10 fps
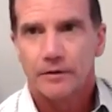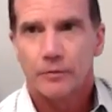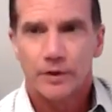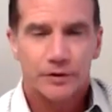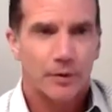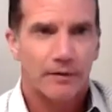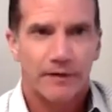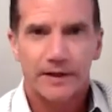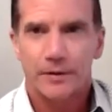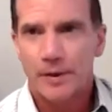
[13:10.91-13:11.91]
We just want to
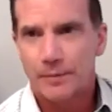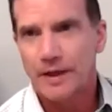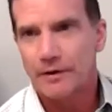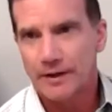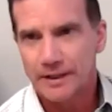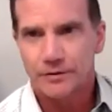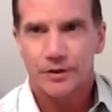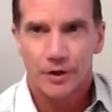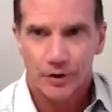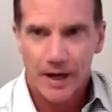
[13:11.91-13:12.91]
find the people that are
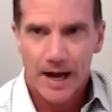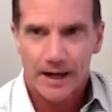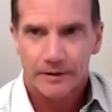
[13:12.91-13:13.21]
interested or not.